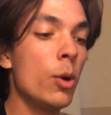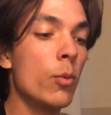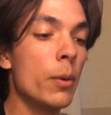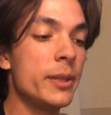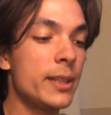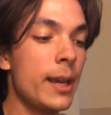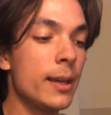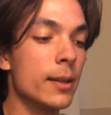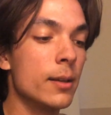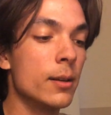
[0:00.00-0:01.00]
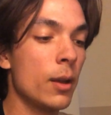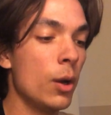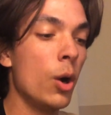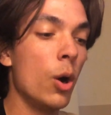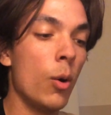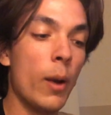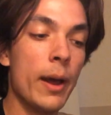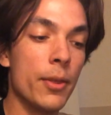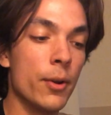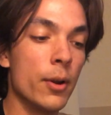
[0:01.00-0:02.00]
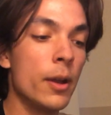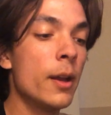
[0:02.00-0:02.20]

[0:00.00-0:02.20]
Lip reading: will be taken, or rather,